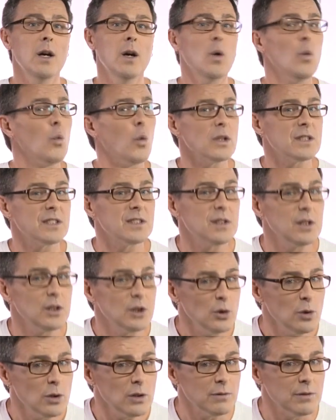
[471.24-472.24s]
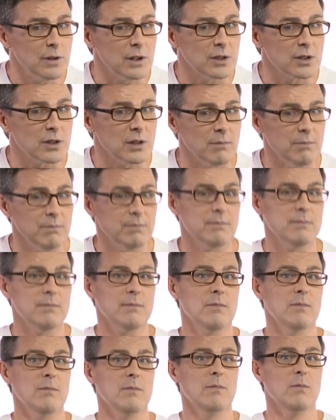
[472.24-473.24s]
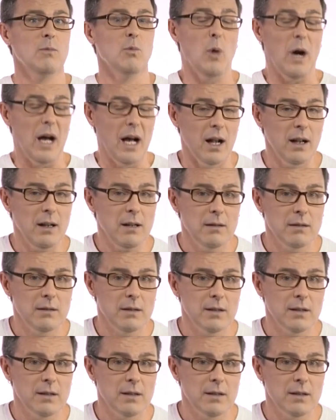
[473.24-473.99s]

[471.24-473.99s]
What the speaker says: what's the short version? Well,